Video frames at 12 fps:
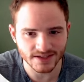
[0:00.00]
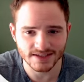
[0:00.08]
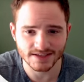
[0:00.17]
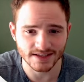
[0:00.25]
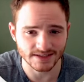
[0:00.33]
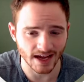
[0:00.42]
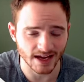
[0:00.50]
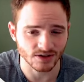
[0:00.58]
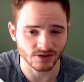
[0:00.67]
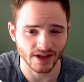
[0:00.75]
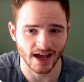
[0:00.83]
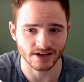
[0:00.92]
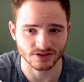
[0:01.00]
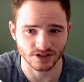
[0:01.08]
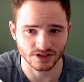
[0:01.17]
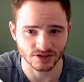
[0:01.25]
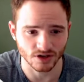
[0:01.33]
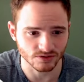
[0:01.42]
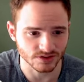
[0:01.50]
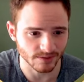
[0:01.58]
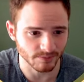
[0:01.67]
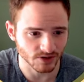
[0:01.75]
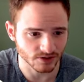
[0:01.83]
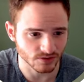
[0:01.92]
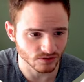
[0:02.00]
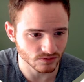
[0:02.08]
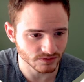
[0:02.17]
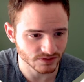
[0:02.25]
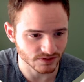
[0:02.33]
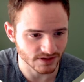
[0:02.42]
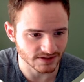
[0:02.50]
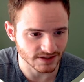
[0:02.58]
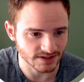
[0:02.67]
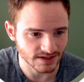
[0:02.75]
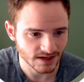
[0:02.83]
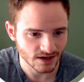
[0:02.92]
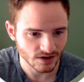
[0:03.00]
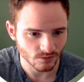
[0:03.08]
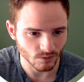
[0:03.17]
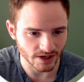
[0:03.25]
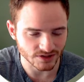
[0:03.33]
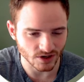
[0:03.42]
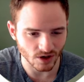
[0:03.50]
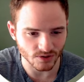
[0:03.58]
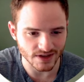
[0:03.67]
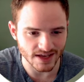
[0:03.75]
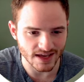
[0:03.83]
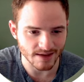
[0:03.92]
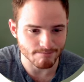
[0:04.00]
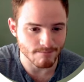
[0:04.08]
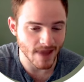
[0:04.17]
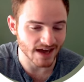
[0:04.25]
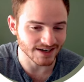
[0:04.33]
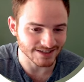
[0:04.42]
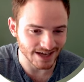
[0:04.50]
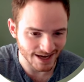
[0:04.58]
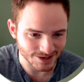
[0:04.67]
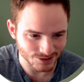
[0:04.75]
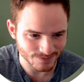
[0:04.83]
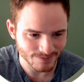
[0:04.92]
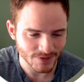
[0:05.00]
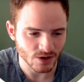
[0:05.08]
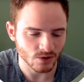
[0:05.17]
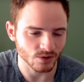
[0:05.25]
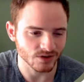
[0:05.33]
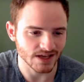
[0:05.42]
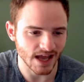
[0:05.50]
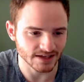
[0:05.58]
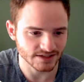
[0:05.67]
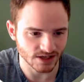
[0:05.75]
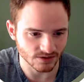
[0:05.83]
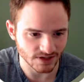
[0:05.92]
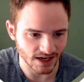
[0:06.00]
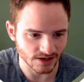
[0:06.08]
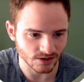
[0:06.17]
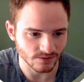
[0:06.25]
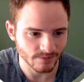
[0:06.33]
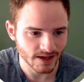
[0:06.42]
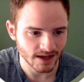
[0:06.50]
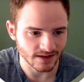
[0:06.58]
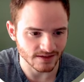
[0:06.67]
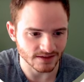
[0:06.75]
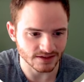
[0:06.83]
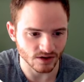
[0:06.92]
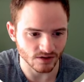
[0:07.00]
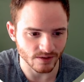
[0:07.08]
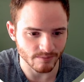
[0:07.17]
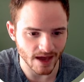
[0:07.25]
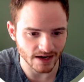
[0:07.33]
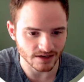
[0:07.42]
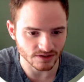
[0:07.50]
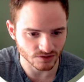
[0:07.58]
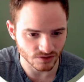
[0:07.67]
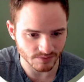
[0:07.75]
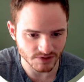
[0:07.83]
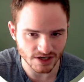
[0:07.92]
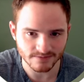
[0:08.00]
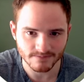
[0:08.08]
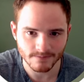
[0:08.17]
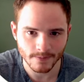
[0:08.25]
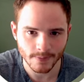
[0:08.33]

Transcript: This is the title that actually shows up on Google. So this is what is called the meta title or the SEO title and this is called the meta description.